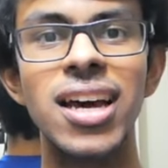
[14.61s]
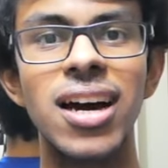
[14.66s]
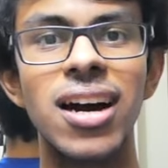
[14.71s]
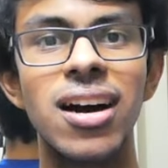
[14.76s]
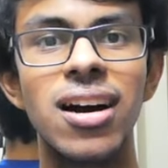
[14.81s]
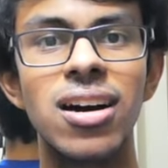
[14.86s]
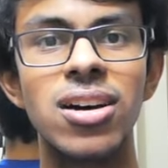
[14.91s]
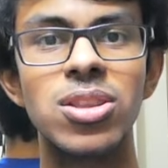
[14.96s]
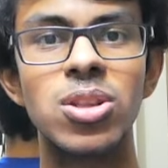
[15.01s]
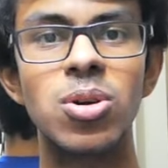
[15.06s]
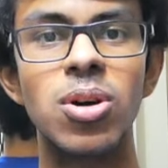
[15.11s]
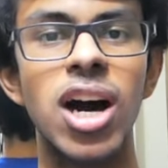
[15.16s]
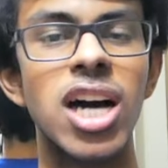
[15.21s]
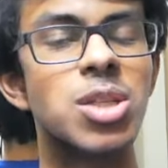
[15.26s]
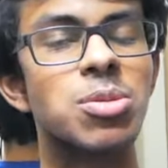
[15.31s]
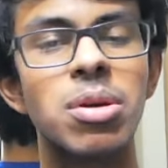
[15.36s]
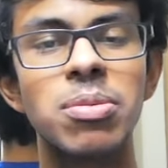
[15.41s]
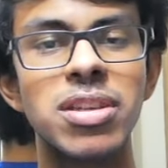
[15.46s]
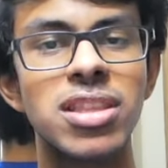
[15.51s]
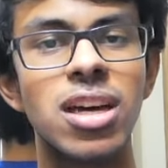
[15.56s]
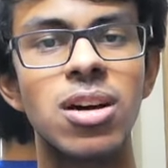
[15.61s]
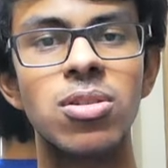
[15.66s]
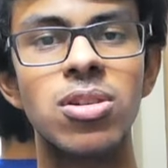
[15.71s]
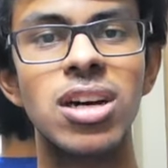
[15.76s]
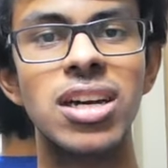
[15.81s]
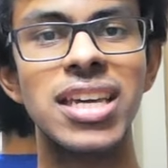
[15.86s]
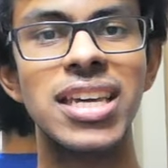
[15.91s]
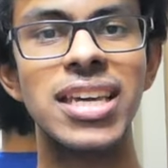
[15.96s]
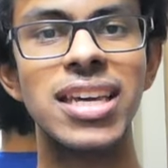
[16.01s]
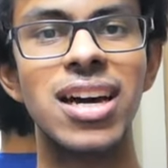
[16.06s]
So aaj main
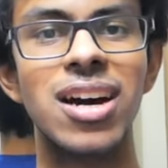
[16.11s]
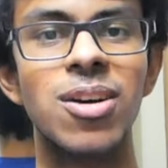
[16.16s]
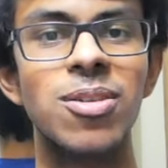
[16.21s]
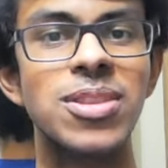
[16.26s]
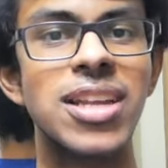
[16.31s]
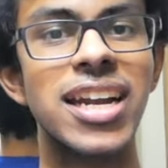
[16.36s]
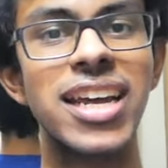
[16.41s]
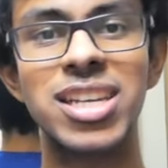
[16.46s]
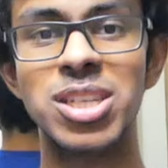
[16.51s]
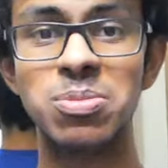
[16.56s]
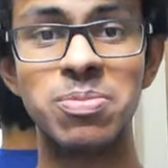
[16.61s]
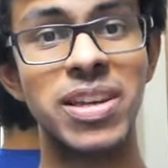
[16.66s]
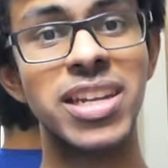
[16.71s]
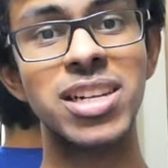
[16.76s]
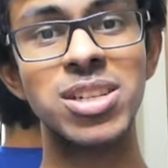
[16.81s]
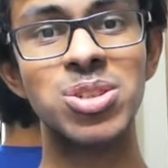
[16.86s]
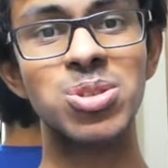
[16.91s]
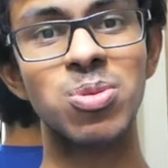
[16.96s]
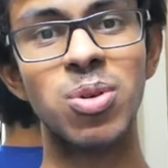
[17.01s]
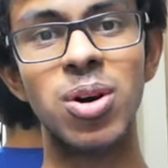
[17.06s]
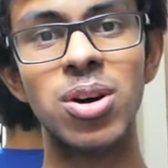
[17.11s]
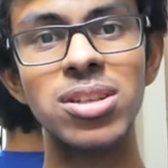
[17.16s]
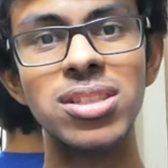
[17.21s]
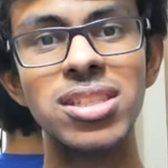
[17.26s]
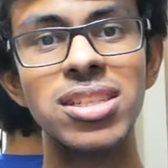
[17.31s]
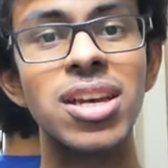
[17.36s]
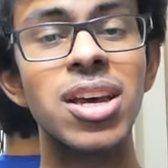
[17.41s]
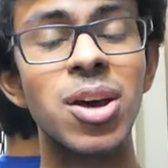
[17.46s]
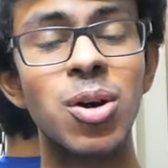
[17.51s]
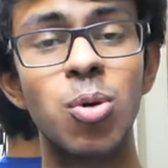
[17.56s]
bataunga ki how that experience
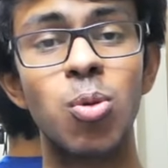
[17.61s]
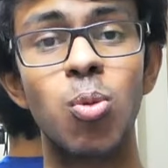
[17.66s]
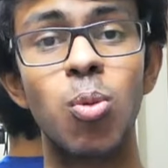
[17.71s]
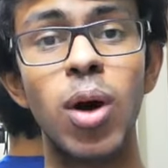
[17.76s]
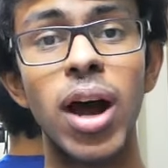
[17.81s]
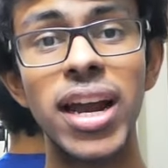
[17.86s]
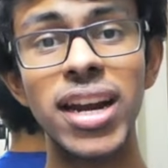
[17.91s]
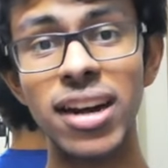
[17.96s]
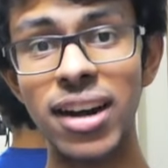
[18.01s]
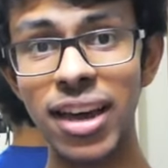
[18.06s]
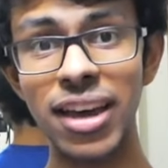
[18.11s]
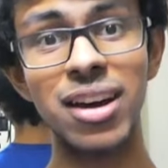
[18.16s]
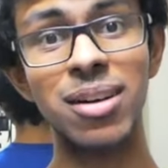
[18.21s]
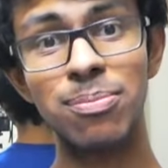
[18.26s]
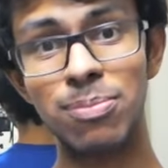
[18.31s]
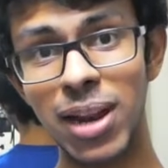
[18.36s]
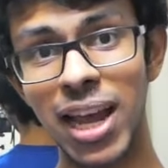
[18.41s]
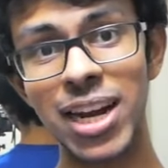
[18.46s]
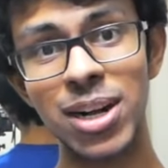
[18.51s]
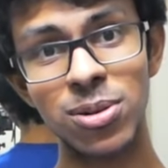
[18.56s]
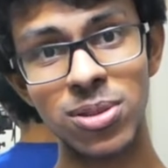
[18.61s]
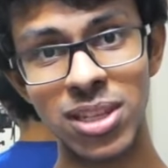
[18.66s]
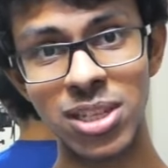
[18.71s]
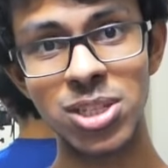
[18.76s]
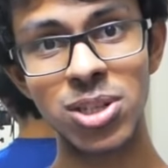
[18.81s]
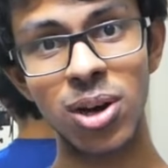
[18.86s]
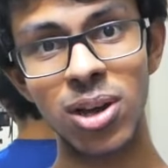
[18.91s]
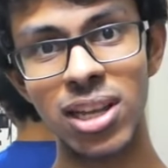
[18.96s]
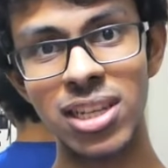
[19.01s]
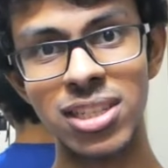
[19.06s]
was, why did I apply to
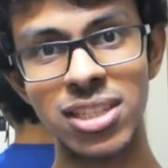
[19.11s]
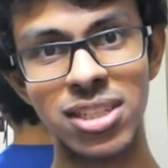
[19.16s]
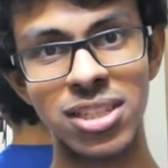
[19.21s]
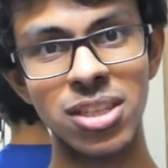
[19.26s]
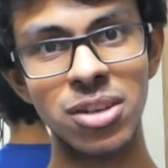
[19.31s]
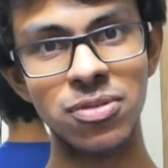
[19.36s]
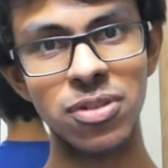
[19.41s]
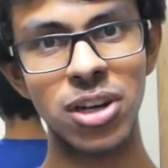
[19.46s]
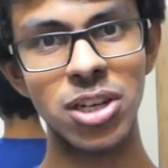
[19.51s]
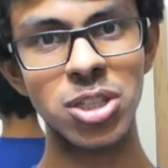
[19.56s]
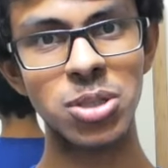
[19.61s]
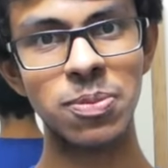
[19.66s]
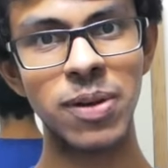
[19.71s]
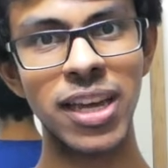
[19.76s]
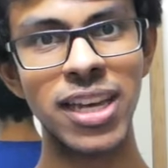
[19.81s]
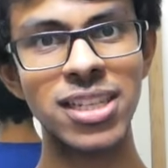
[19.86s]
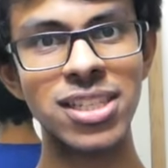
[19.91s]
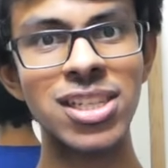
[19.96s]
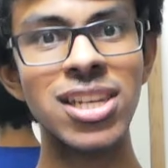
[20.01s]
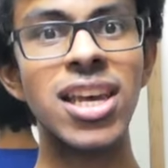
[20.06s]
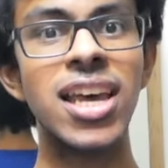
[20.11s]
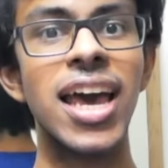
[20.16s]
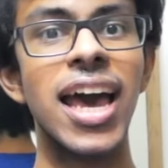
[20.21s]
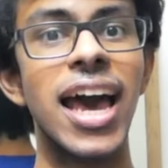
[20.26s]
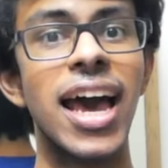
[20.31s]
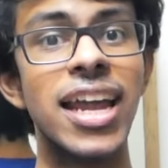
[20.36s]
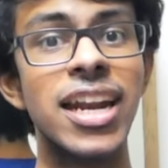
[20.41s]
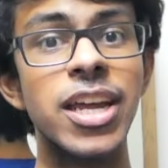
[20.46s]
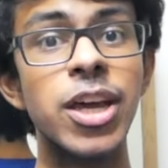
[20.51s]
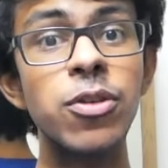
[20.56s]
these colleges in the first place,
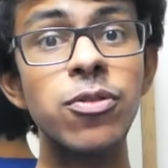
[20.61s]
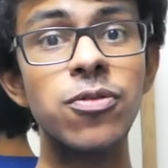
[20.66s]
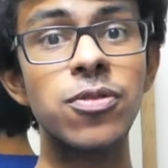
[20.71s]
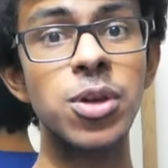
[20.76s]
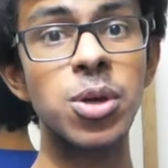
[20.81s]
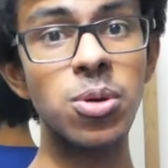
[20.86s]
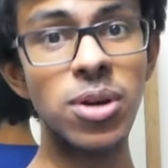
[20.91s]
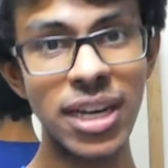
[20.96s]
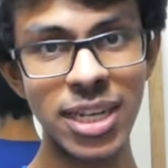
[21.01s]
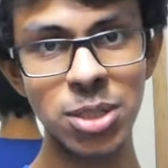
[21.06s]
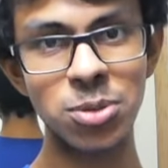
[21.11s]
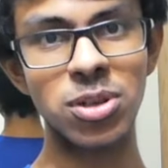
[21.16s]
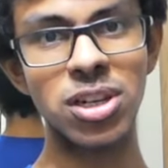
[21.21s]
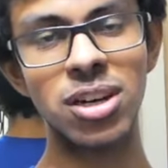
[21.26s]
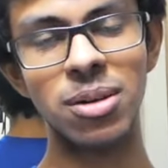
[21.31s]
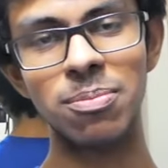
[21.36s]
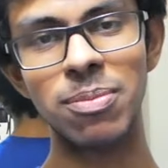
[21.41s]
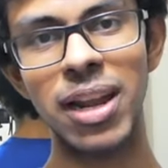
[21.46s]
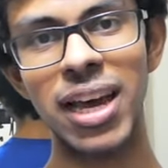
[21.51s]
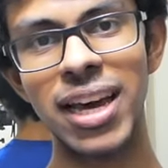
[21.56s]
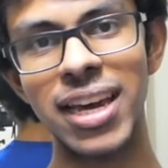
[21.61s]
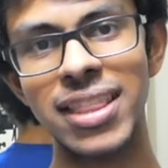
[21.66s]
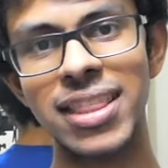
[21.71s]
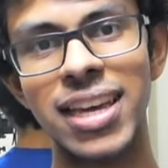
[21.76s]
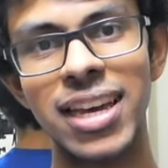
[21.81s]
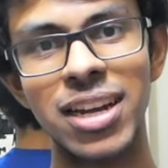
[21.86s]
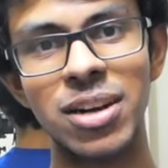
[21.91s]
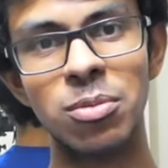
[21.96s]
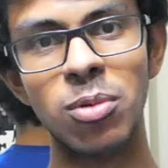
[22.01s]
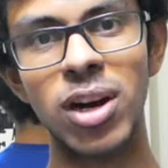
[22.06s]
and if you guys want to apply,
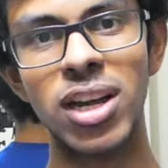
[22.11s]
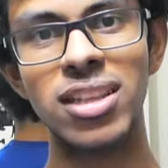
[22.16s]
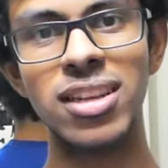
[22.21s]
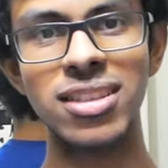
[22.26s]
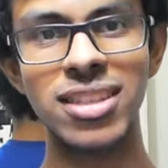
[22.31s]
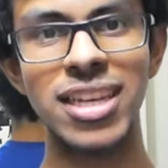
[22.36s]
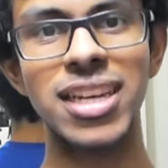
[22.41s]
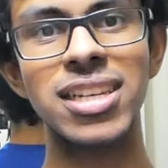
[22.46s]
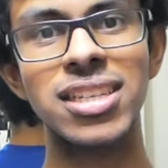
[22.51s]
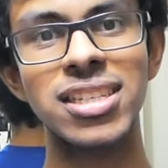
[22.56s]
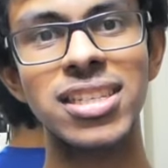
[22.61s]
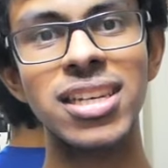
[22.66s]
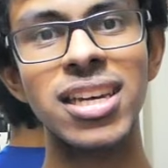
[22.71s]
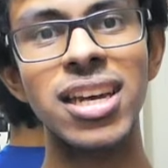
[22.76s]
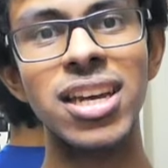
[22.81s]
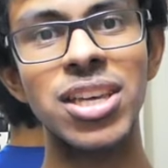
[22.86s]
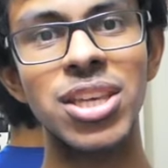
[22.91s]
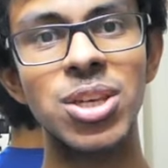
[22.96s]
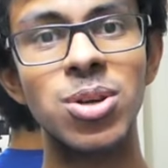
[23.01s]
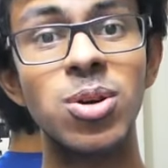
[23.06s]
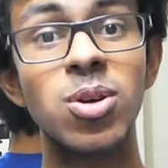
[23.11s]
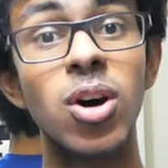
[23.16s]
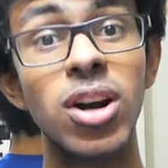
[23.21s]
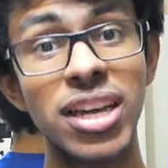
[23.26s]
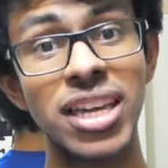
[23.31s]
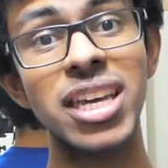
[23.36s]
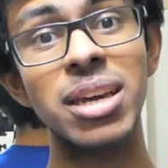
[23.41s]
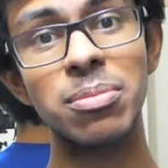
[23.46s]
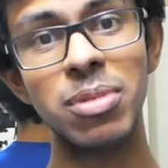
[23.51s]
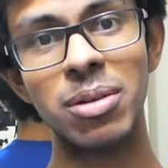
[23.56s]
then what are the things you got
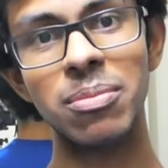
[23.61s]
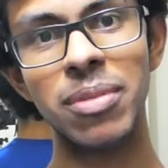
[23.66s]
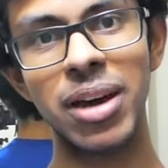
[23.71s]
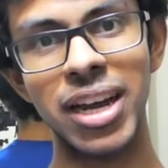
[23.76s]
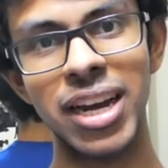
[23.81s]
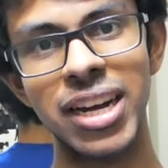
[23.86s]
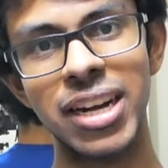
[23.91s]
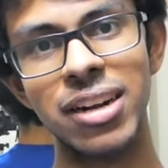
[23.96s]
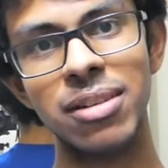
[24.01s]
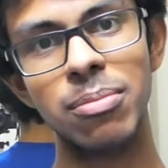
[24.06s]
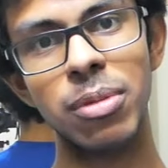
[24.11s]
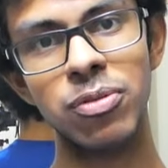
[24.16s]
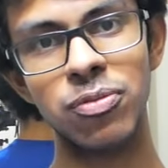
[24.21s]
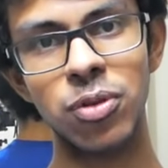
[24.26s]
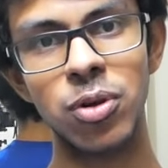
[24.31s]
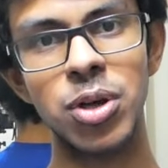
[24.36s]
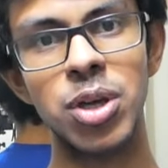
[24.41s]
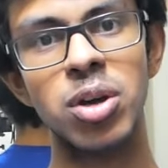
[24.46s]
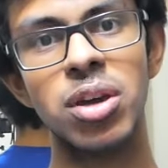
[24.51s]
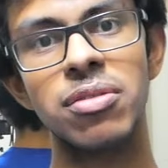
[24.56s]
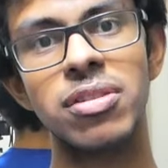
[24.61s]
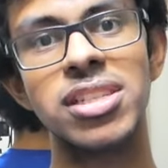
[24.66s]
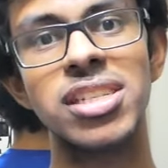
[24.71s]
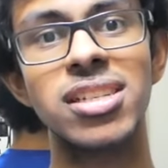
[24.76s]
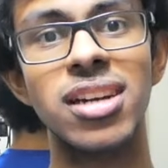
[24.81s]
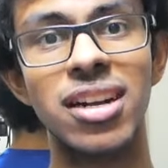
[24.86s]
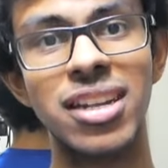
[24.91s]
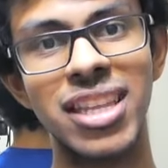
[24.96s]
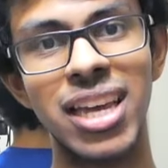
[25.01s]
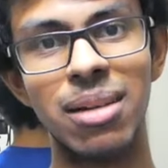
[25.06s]
to keep in mind before you even
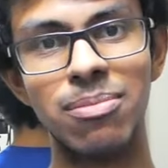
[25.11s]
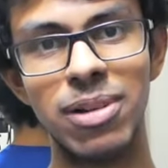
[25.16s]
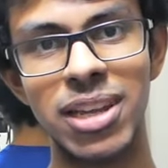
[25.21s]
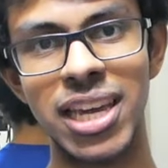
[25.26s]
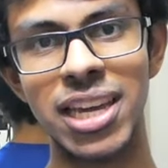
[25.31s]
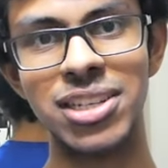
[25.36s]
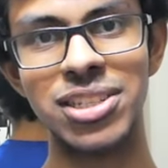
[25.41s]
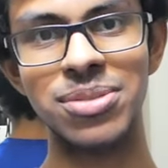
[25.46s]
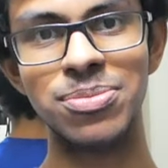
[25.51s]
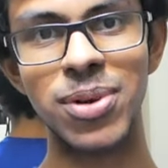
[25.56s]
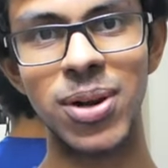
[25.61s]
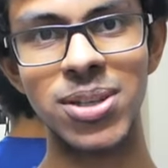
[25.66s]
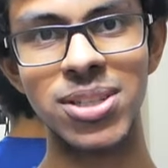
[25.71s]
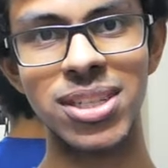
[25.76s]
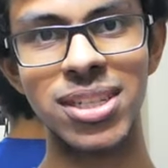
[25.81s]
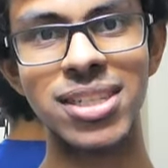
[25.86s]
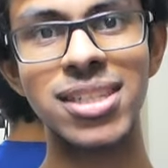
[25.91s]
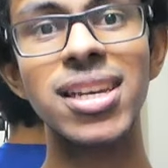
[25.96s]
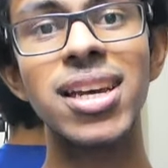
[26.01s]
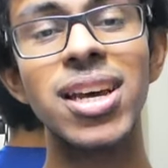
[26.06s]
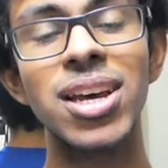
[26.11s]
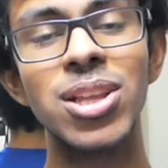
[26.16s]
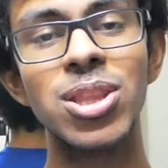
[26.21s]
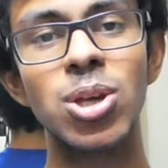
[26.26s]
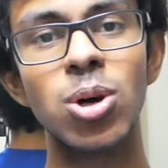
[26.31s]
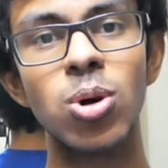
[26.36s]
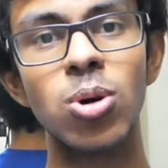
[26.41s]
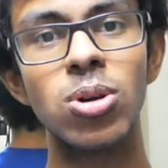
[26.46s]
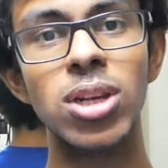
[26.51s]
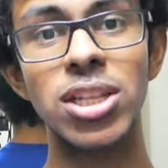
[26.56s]
start the application process.
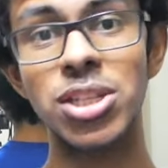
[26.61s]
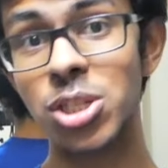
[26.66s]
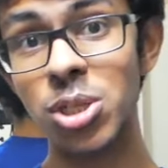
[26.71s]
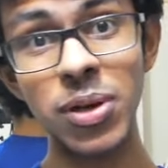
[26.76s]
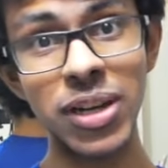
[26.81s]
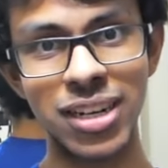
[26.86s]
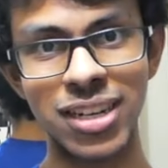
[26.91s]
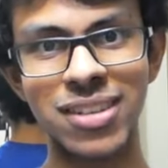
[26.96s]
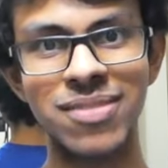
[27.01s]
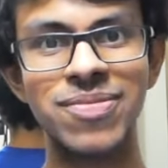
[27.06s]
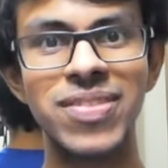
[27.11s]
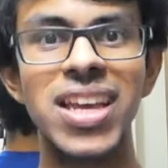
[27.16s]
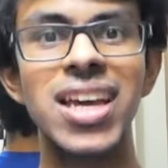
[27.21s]
So let's do it.